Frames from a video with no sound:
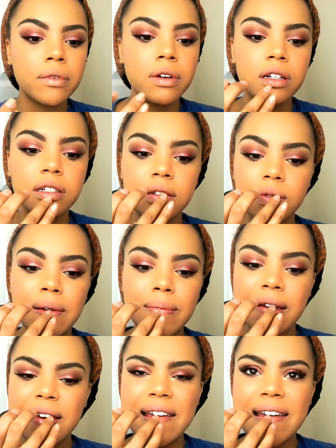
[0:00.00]
I just
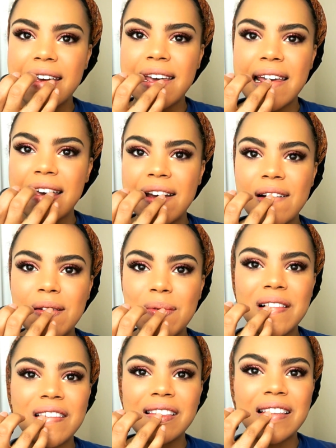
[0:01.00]
rub it and rub
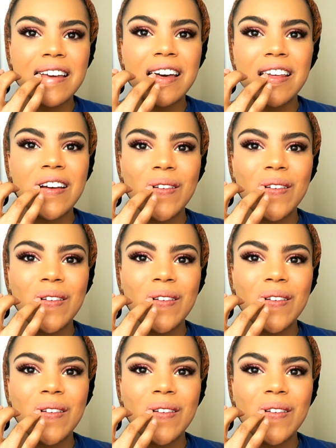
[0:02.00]
my lips together